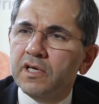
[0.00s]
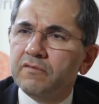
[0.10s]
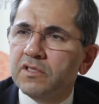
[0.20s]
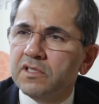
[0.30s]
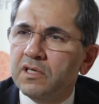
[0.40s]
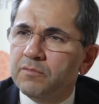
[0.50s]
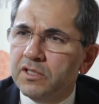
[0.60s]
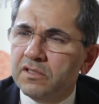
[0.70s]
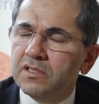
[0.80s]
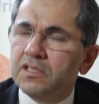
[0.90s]
We have the same
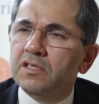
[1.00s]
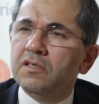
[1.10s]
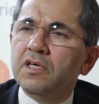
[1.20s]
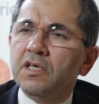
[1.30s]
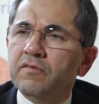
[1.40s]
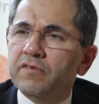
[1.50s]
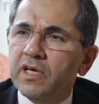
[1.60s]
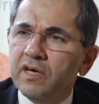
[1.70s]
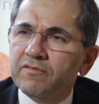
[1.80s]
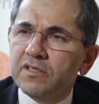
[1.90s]
destiny, we
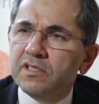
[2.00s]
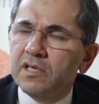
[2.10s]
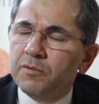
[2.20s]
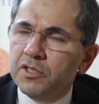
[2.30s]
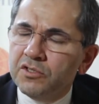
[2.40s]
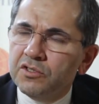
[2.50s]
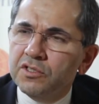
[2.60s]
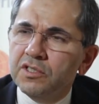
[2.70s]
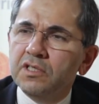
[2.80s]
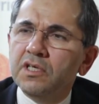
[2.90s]
have the same
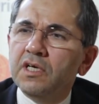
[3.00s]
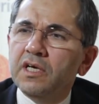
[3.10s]
history,